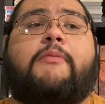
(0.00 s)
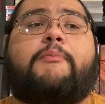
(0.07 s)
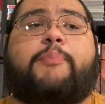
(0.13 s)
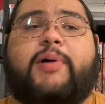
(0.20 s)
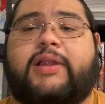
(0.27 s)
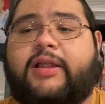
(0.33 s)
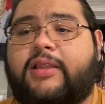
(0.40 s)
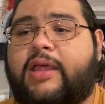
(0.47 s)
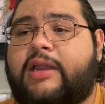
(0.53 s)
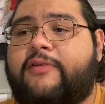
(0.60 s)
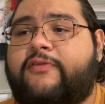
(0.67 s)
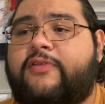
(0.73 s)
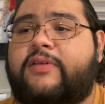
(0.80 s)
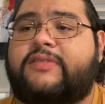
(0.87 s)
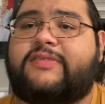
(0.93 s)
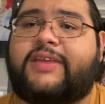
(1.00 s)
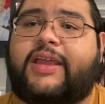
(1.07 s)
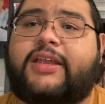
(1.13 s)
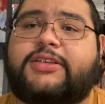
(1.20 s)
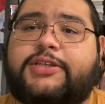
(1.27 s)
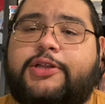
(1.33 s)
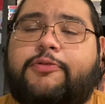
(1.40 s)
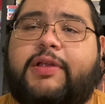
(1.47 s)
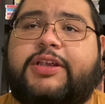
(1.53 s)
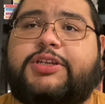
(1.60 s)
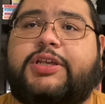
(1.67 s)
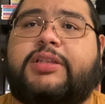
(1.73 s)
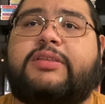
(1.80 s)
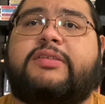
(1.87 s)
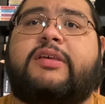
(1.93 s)
But a lot of second
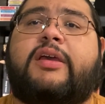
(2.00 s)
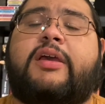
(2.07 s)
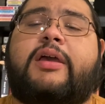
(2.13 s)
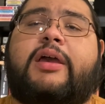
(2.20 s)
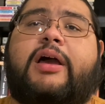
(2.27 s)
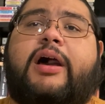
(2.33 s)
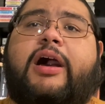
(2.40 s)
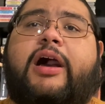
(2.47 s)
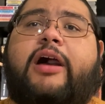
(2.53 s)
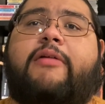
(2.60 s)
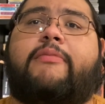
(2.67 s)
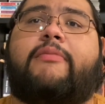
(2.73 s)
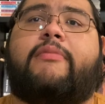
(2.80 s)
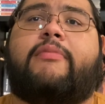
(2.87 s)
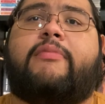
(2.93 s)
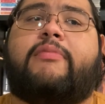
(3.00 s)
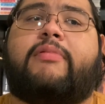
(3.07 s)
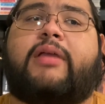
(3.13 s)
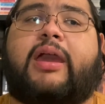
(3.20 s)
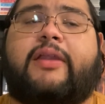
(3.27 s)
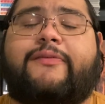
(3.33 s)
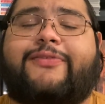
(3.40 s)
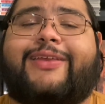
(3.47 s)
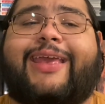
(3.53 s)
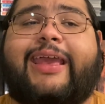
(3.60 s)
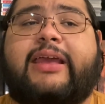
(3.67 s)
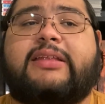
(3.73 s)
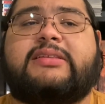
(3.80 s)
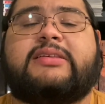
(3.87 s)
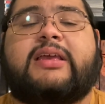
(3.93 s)
generations kind of
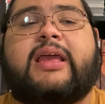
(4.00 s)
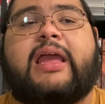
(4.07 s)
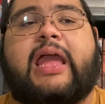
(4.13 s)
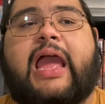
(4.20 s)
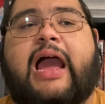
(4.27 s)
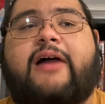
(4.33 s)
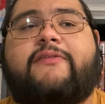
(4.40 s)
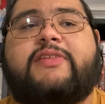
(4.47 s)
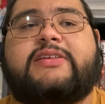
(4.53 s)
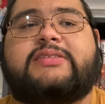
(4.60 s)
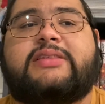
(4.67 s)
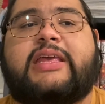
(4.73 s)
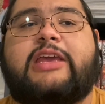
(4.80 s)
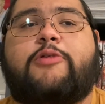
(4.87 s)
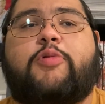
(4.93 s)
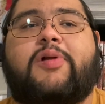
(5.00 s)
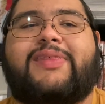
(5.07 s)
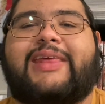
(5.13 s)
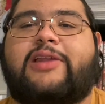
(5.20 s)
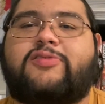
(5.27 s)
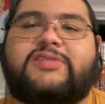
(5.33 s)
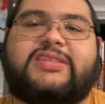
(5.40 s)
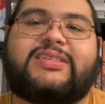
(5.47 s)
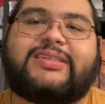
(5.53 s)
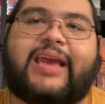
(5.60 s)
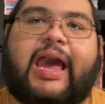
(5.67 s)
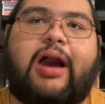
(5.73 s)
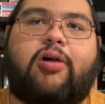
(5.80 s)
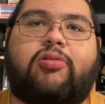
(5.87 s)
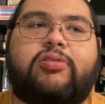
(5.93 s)
kids have this thing where they don't
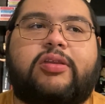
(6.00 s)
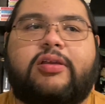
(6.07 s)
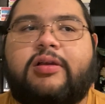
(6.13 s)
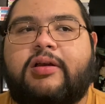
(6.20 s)
sound